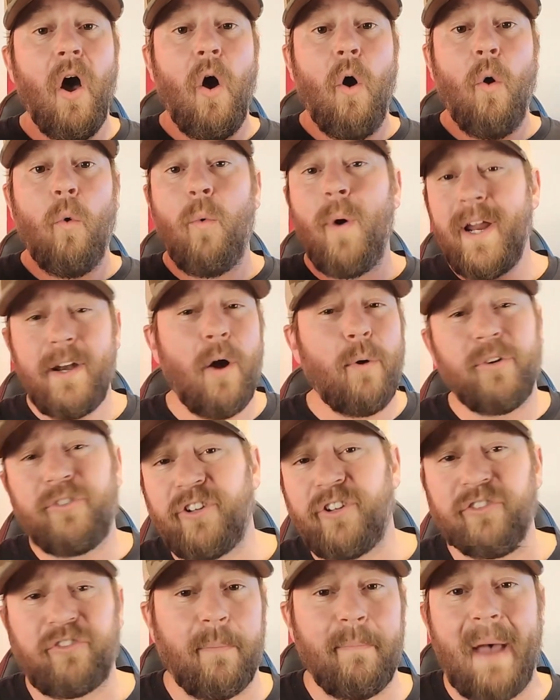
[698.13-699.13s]
we know it's
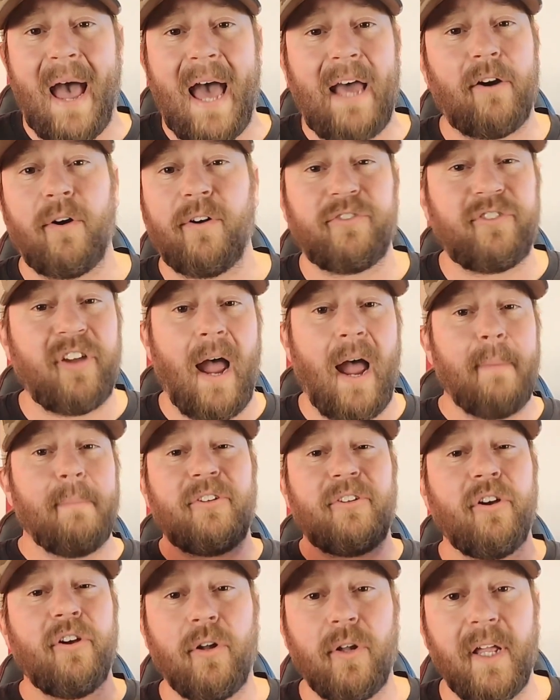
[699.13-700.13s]
just a matter of time
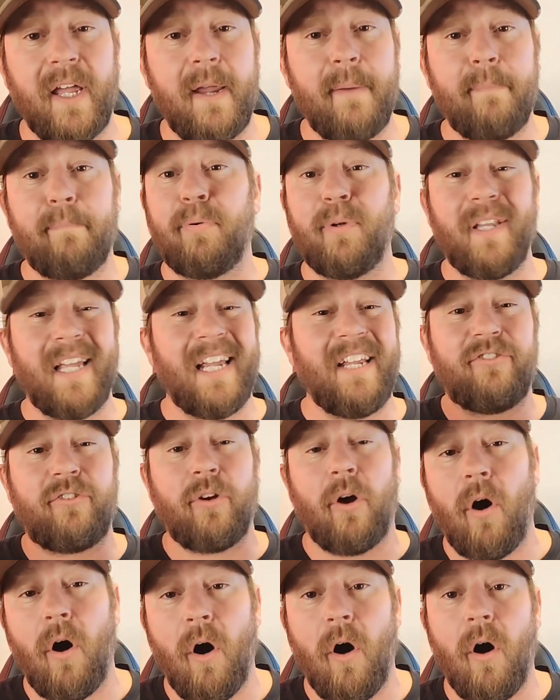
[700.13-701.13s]
until it bleeds to
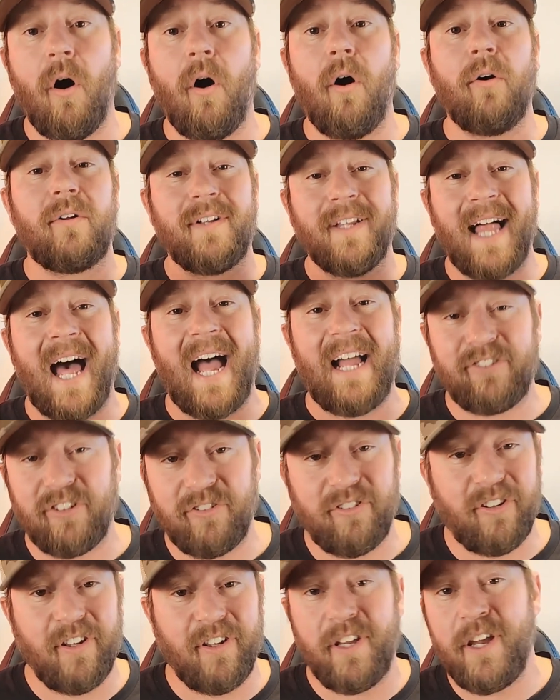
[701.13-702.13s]
all classes
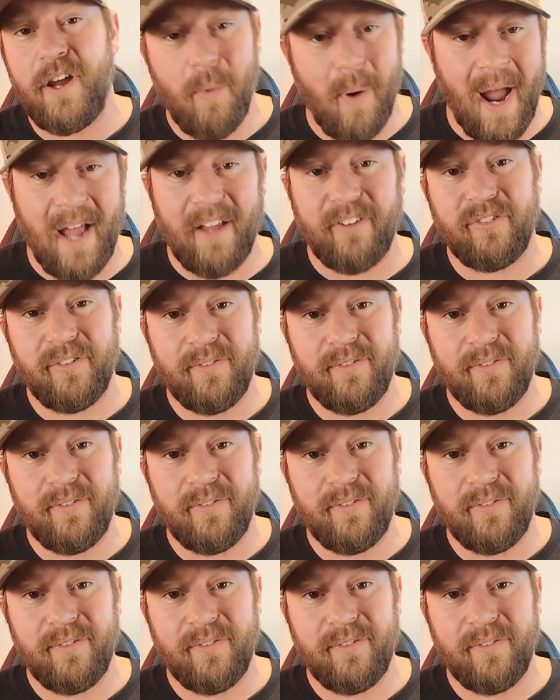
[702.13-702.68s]
in the US.